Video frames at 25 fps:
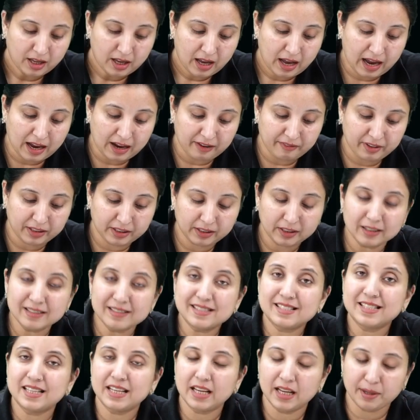having the
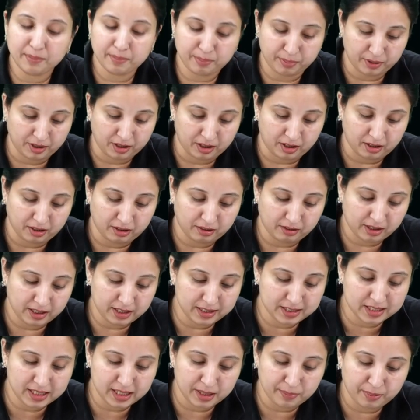
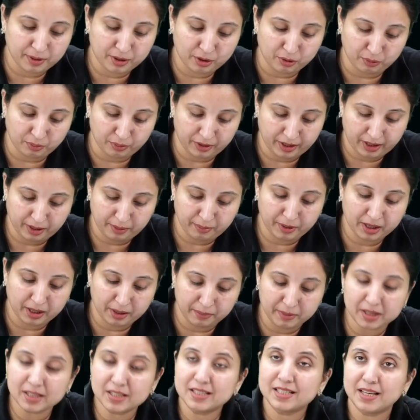steeper over here,
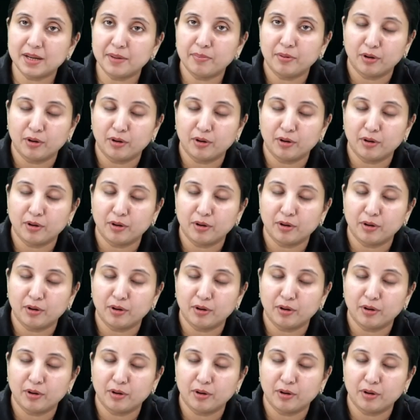becoming steeper